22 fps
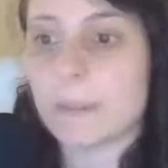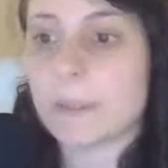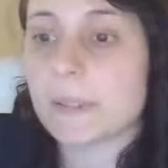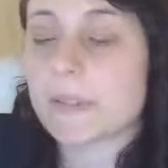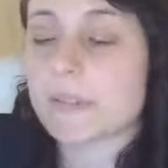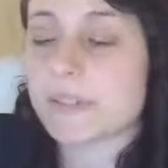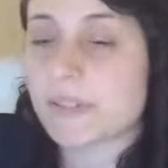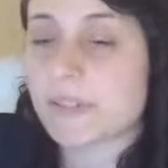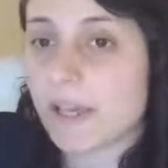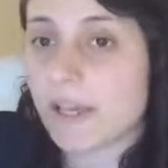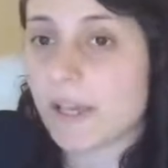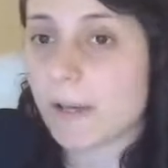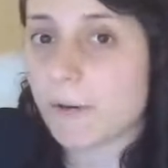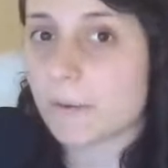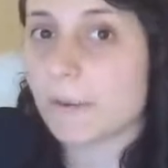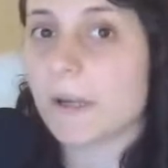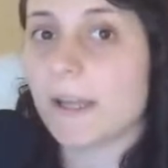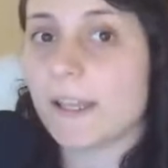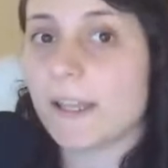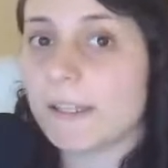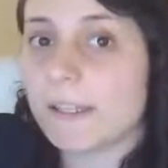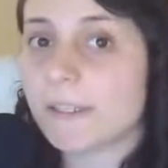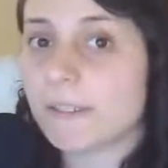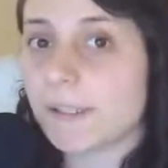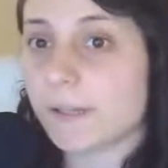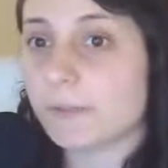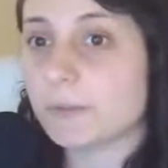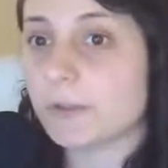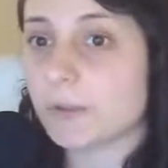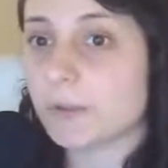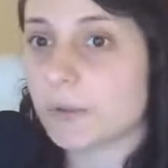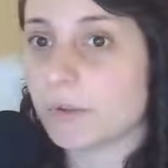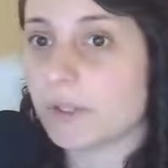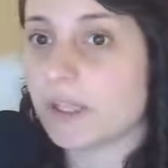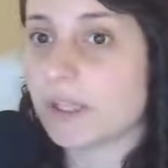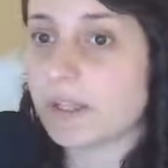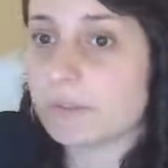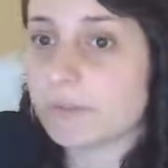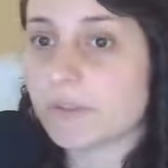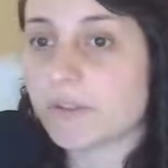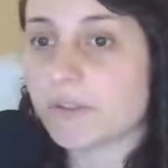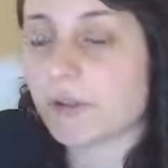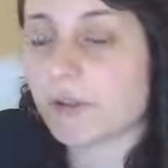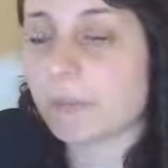So now, anytime you go to
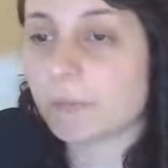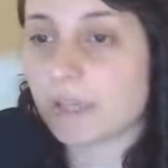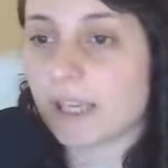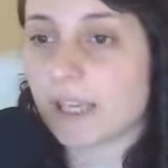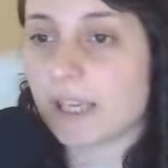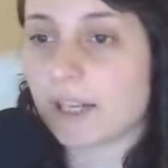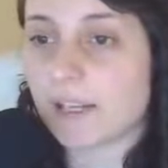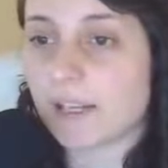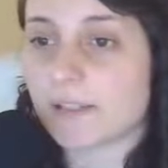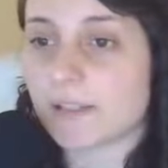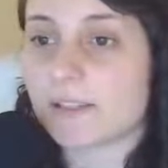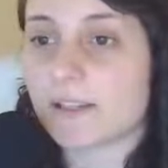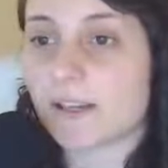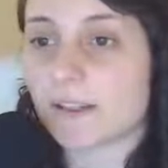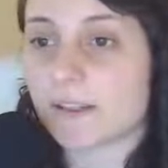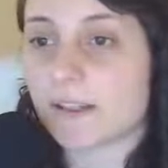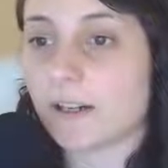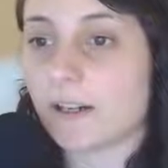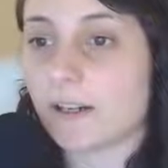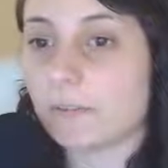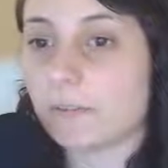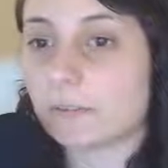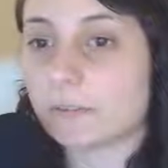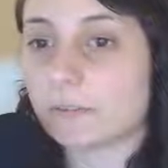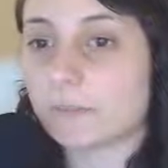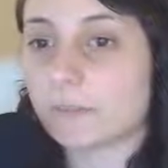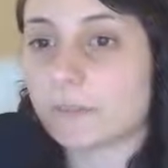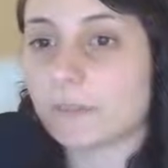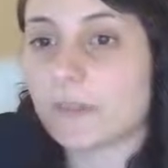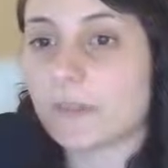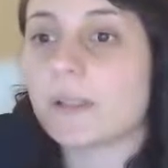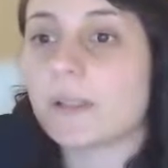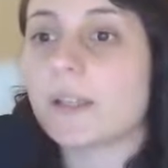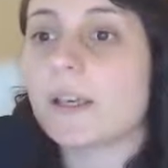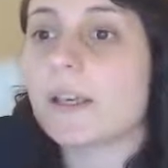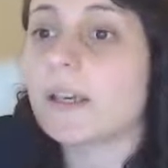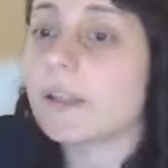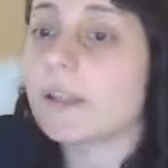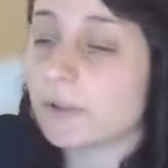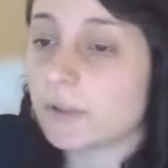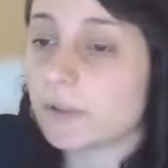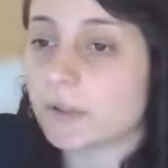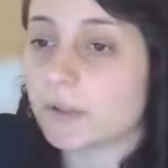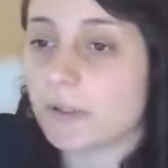gamestarmechanic.com,
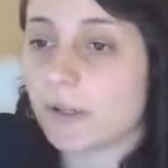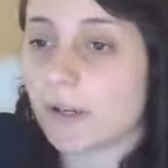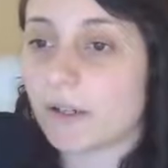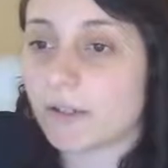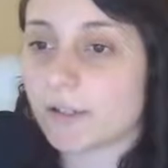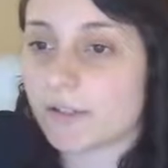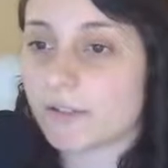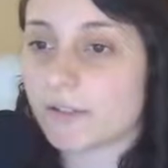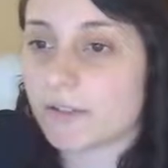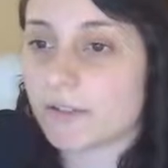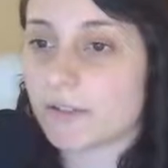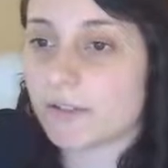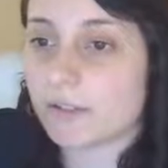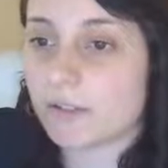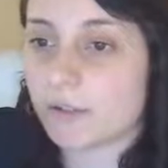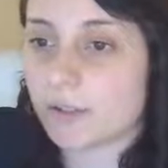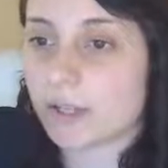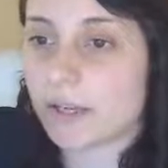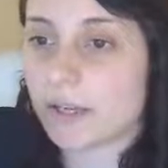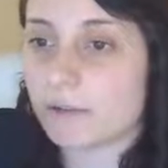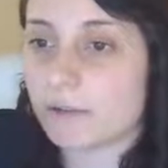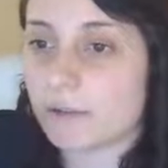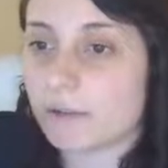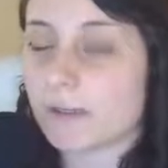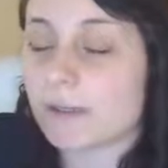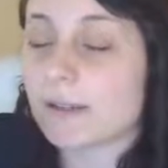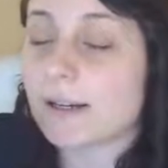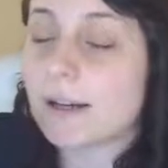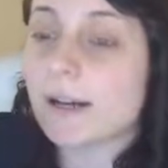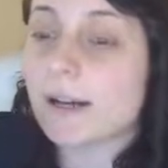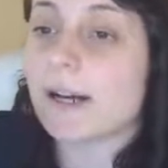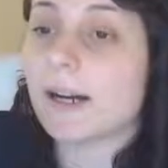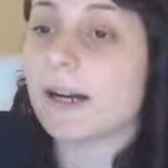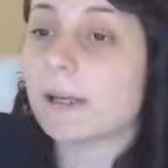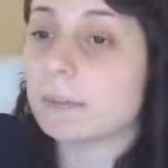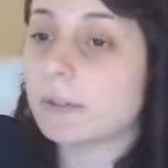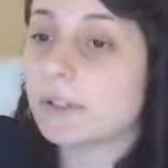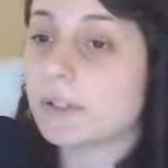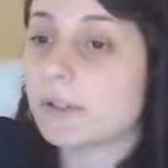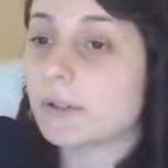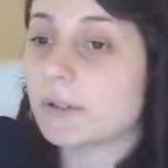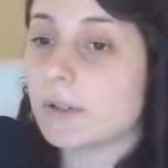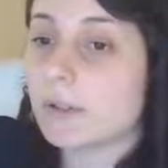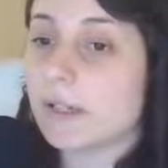you can log into your account. I'm going
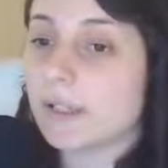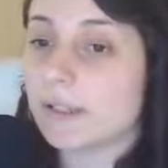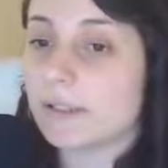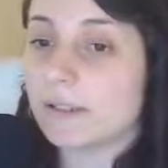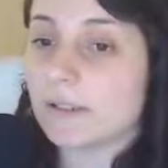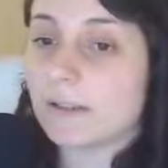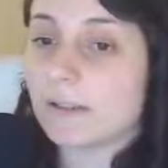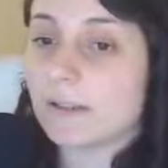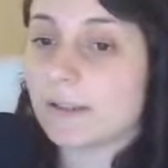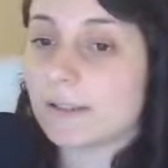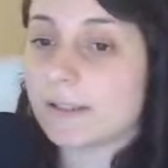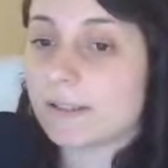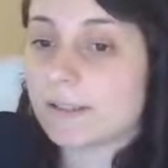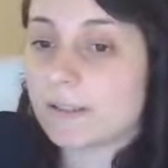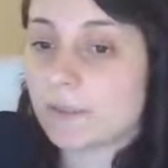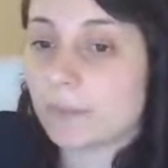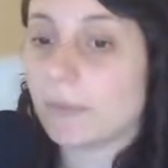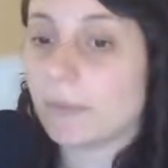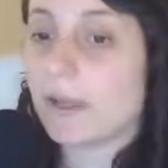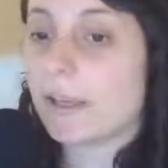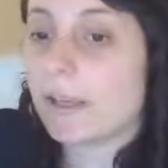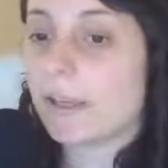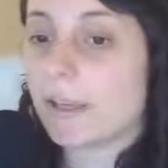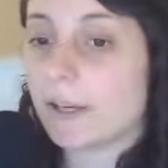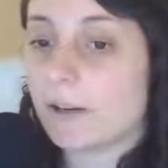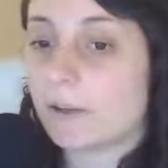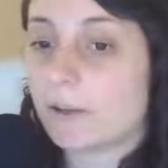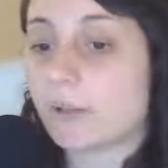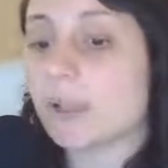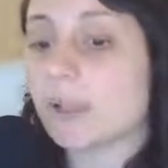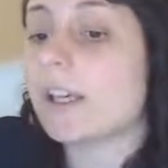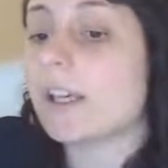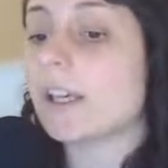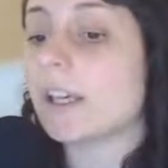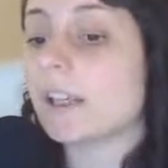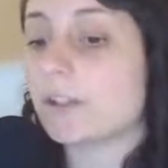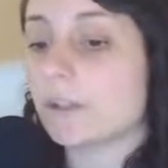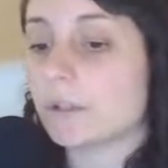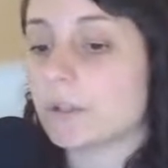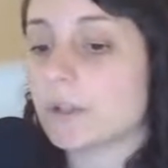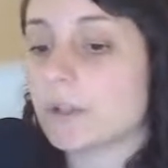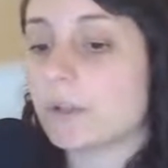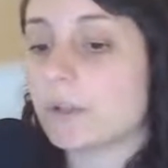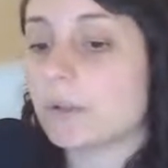to go ahead and log into my account, and I'll
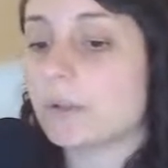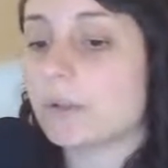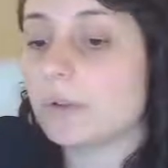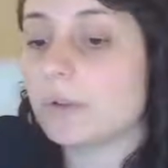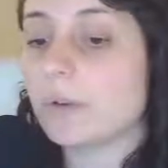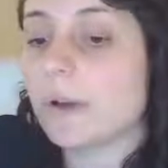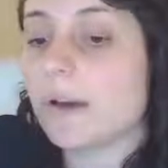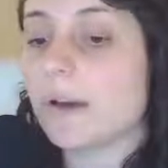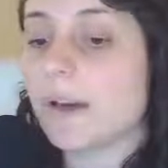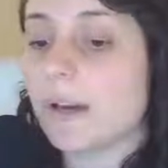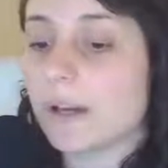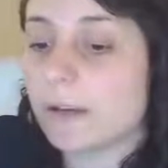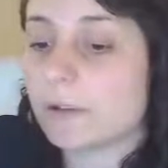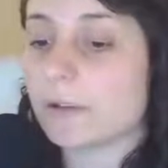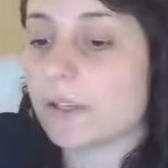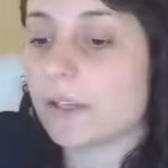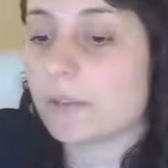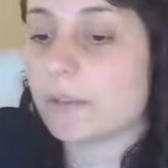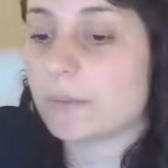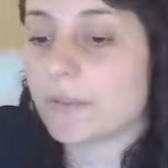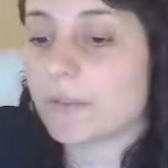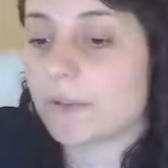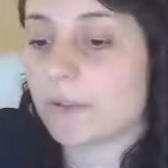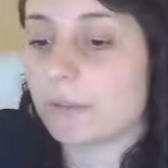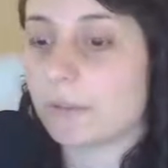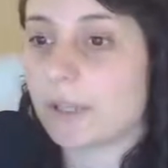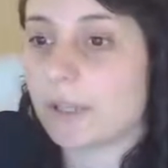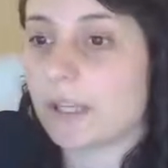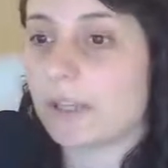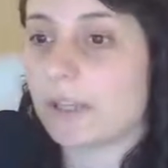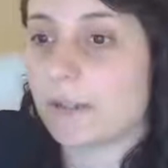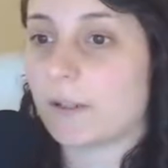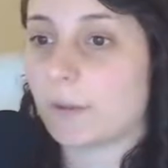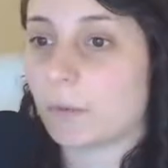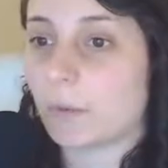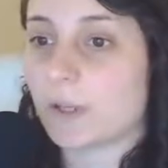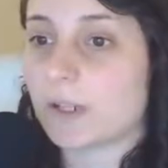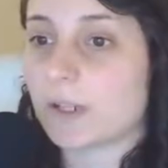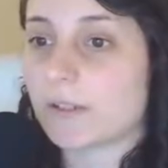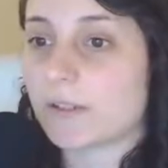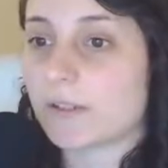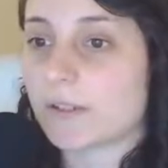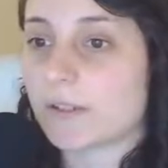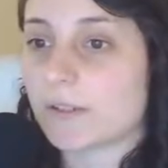show you how Gamestar Mechanic
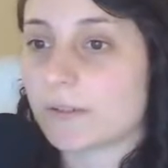works.